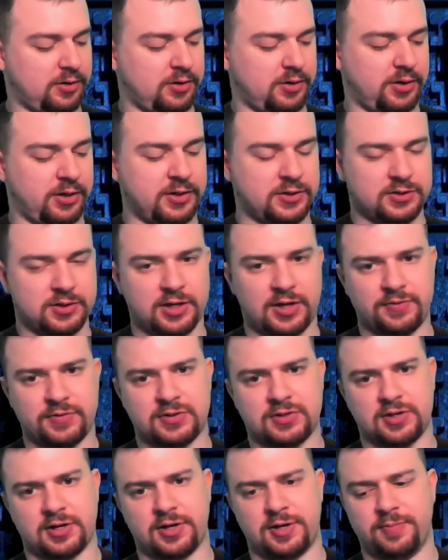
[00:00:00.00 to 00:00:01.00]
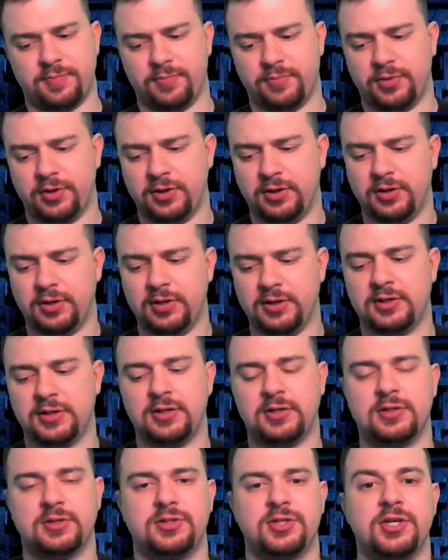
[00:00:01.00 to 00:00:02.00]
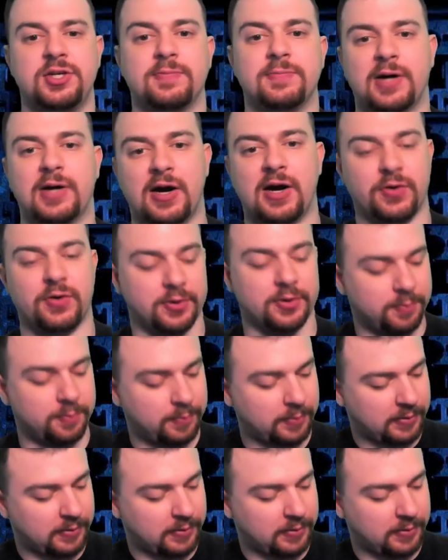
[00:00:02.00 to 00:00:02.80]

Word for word: It's gonna have the same decompiler